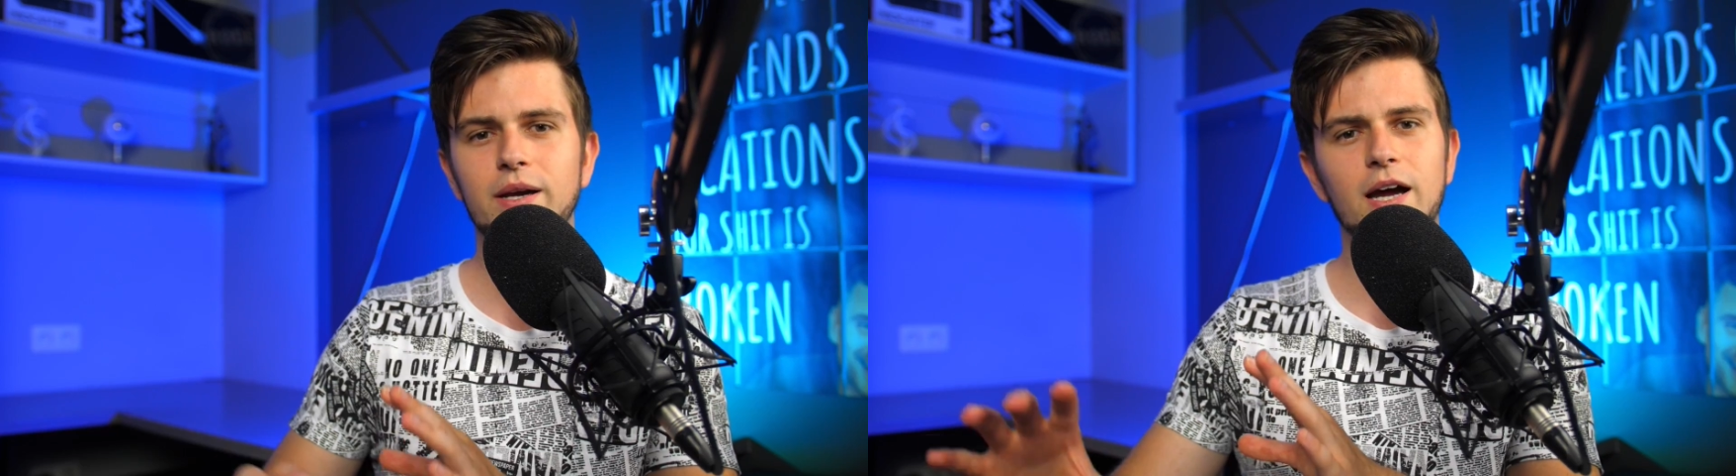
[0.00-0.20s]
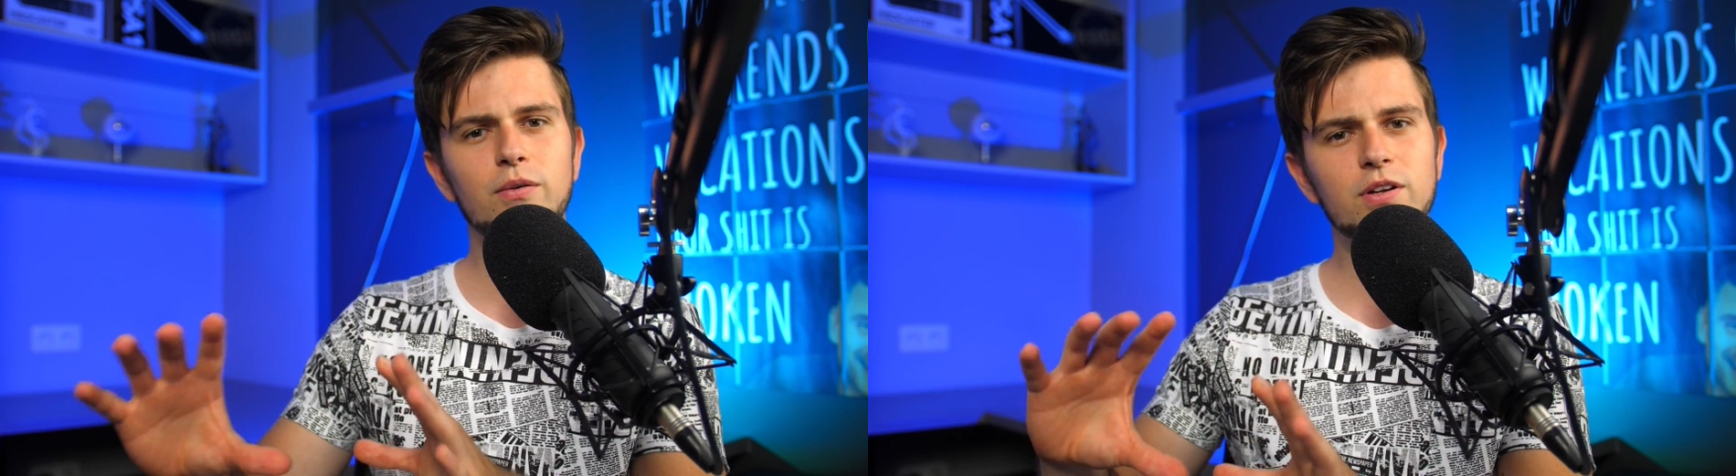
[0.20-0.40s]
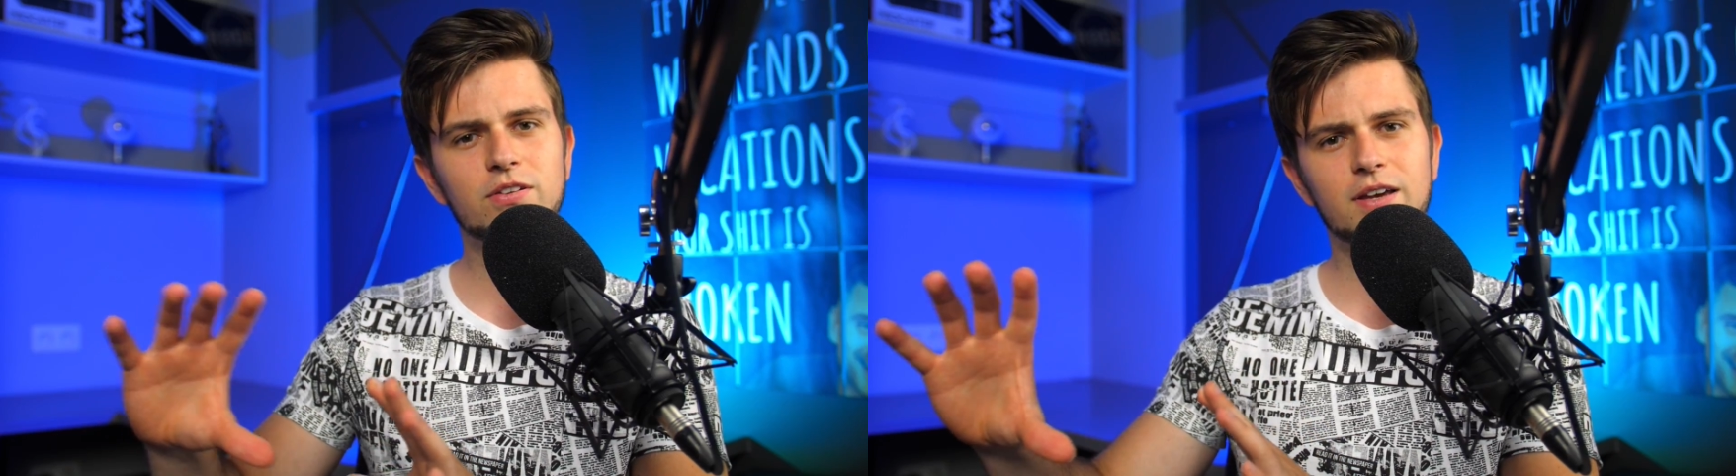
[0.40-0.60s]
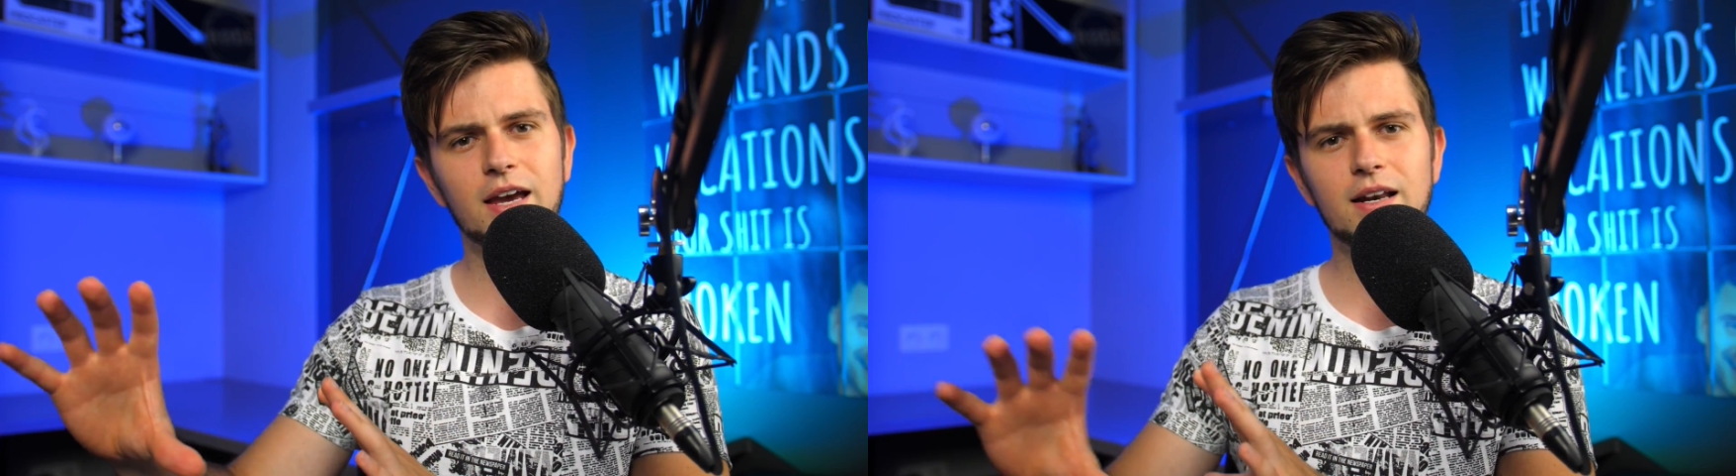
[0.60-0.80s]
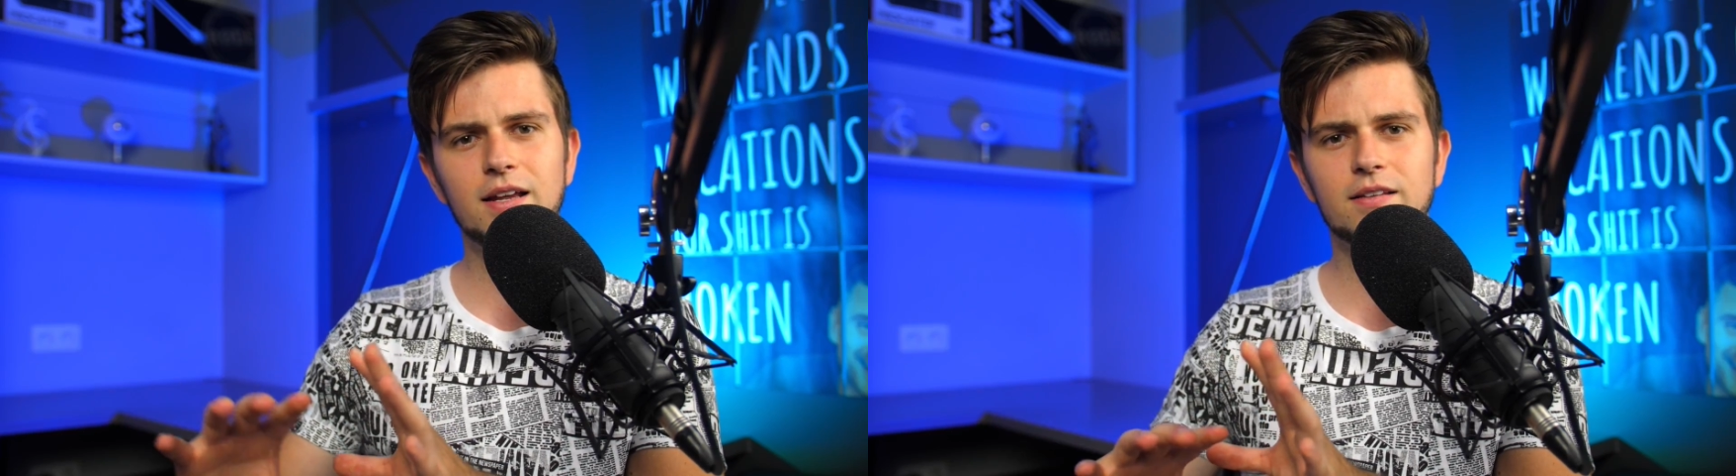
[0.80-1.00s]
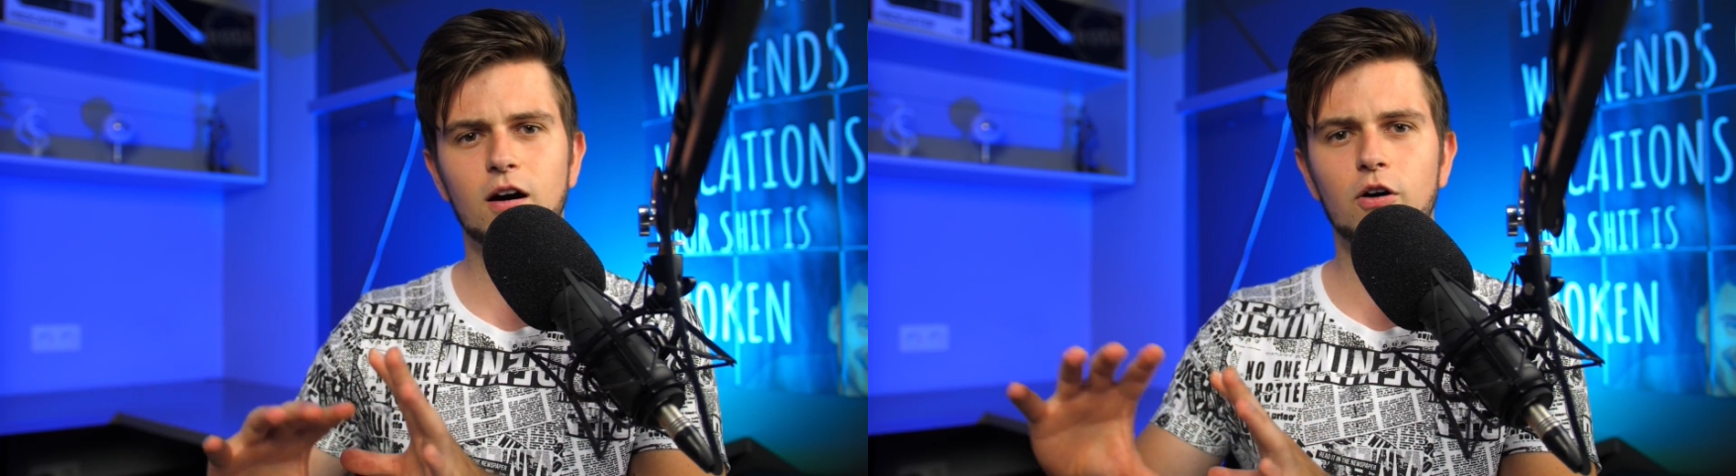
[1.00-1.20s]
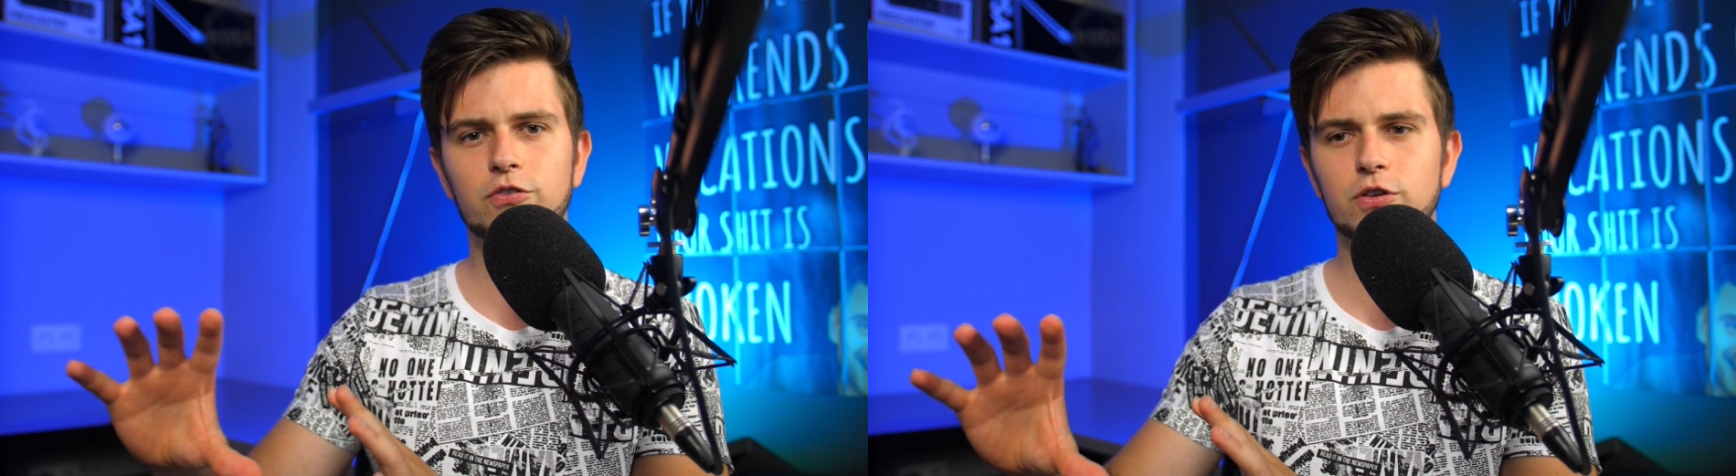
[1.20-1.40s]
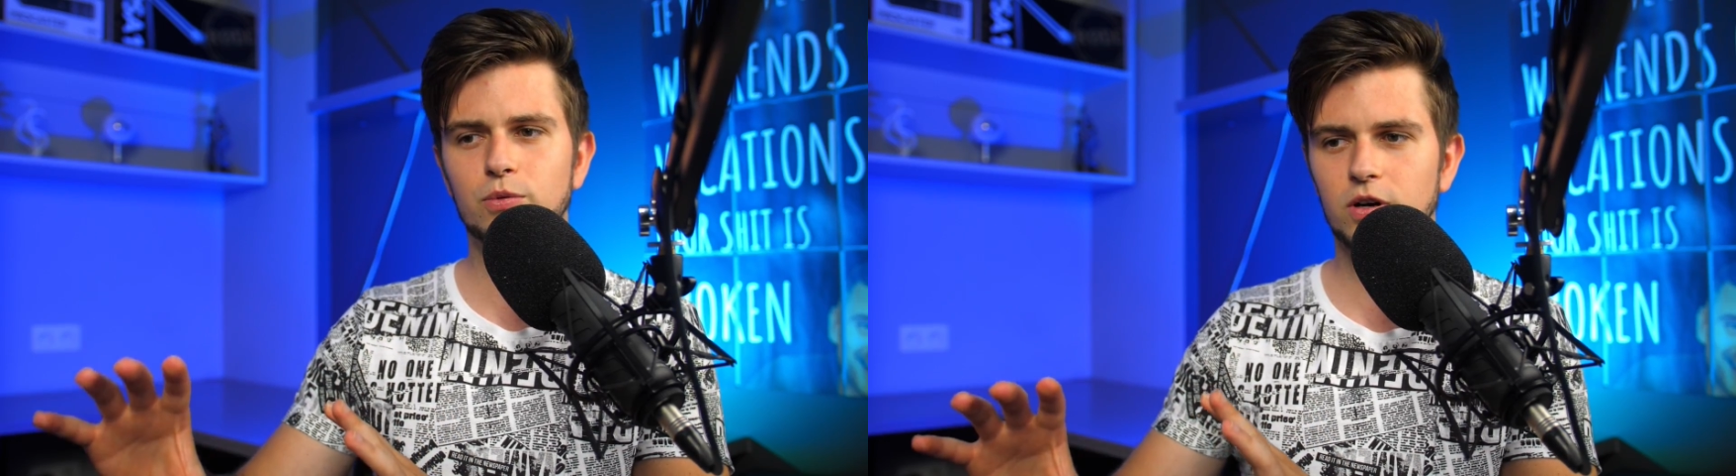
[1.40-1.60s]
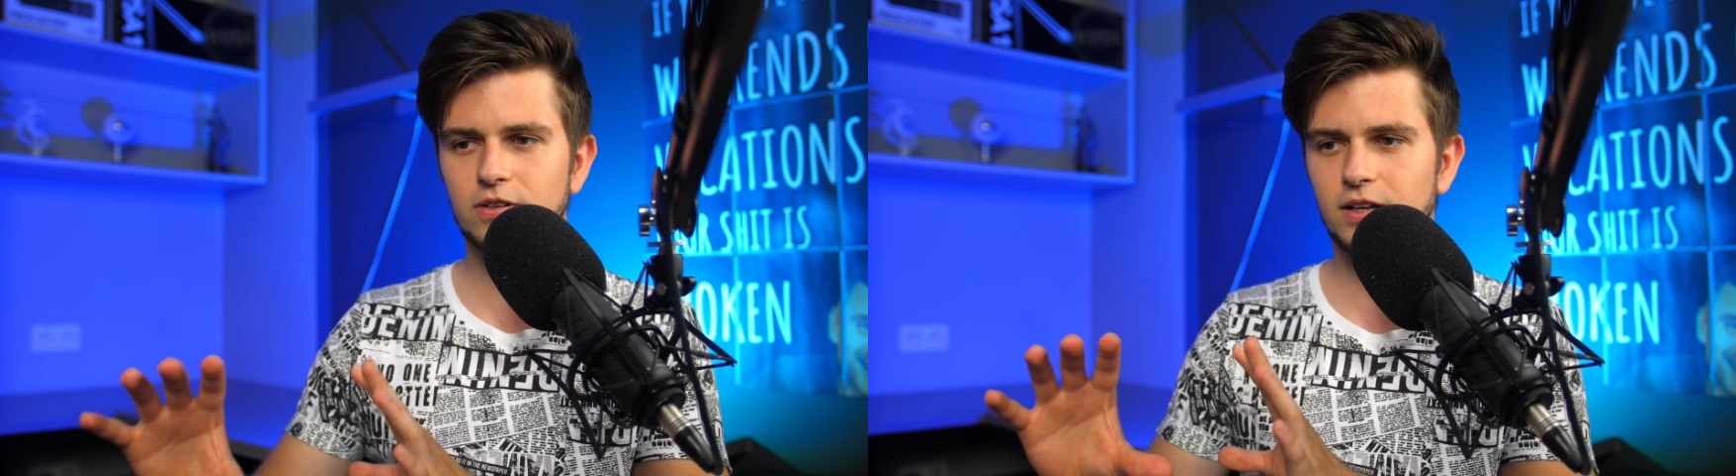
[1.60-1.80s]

We can rescale it afterwards,